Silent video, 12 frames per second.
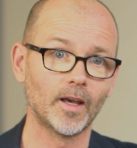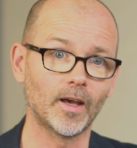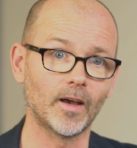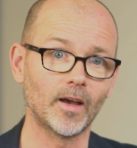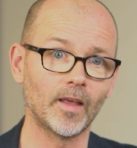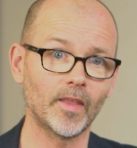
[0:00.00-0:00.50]

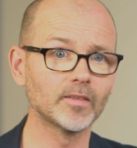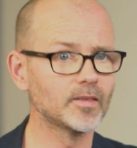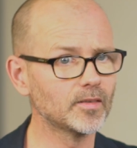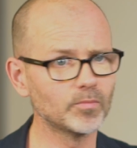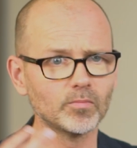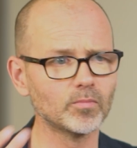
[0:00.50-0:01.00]
And
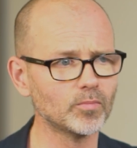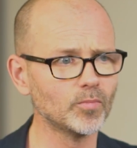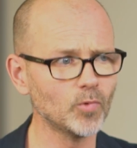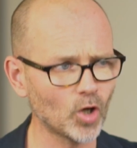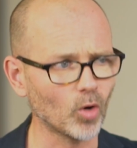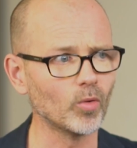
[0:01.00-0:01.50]
that's,
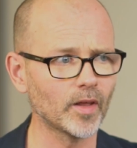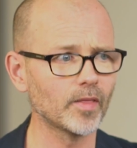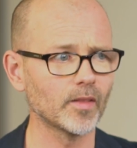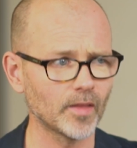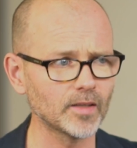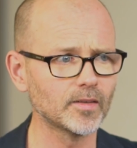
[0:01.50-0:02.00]
you know,
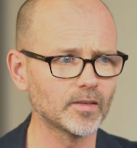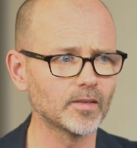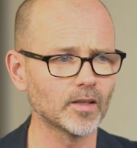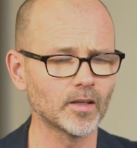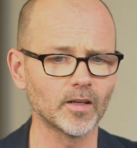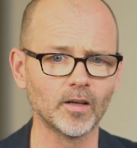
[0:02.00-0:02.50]

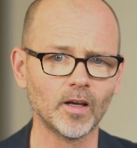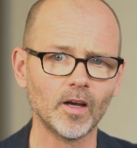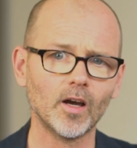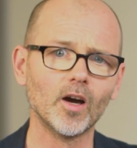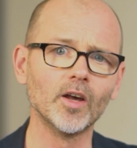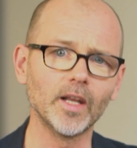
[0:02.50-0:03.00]
that's
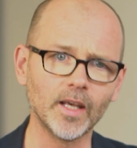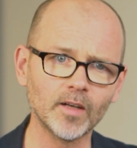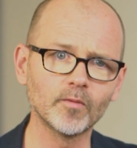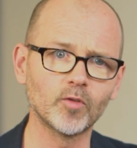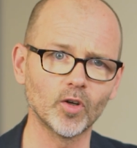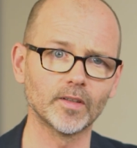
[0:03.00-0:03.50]
an
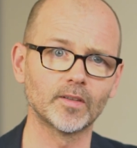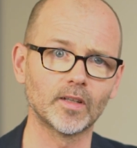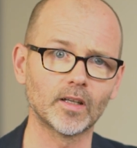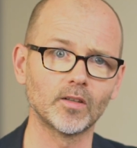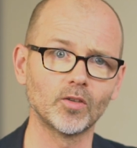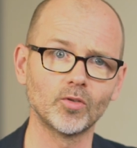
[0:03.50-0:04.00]
inference
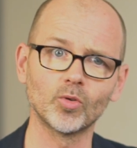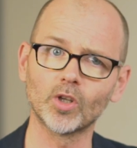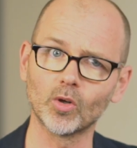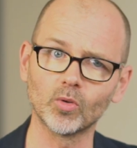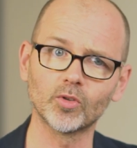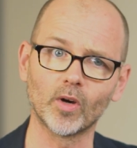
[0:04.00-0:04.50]
that you
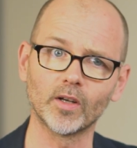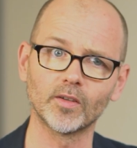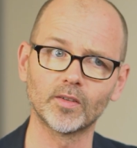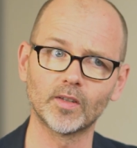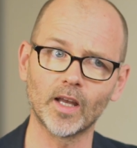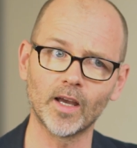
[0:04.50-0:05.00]
can also
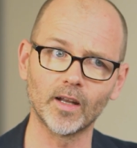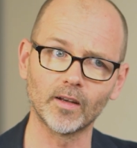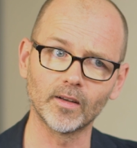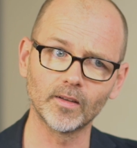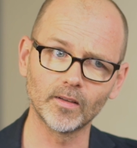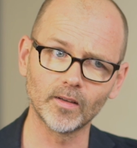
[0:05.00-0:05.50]

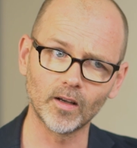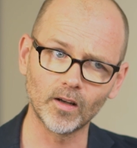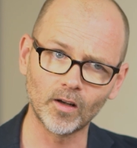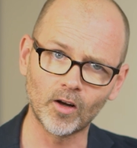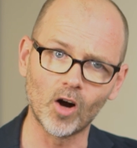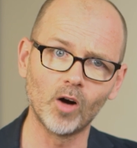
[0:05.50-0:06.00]
understand
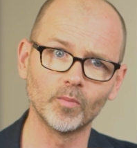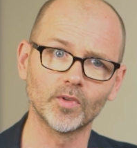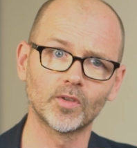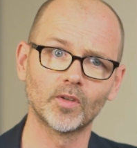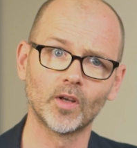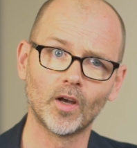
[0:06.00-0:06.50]

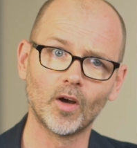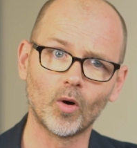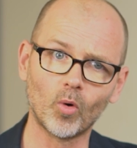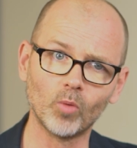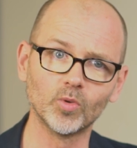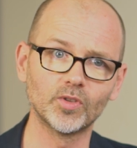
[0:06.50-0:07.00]
comes
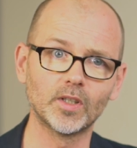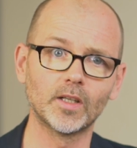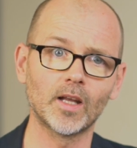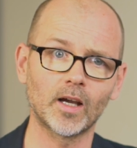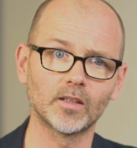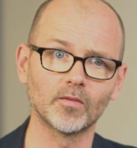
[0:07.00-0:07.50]
almost
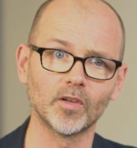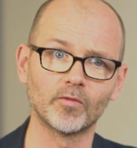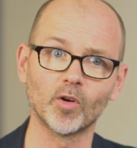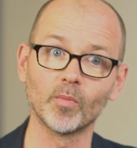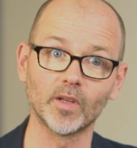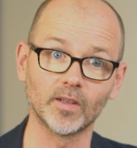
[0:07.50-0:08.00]
deductively
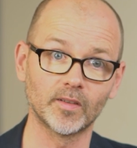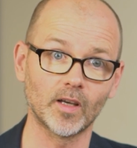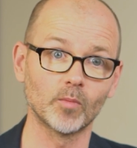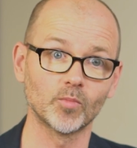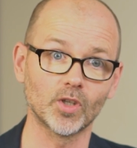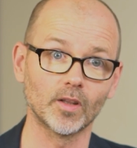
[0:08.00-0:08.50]
from the
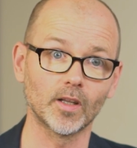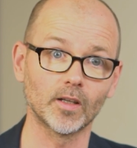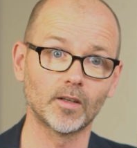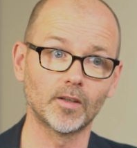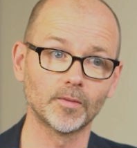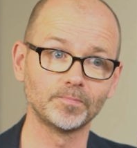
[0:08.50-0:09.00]
assumption
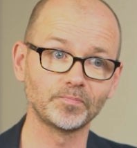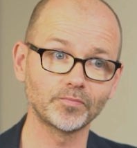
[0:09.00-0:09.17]
that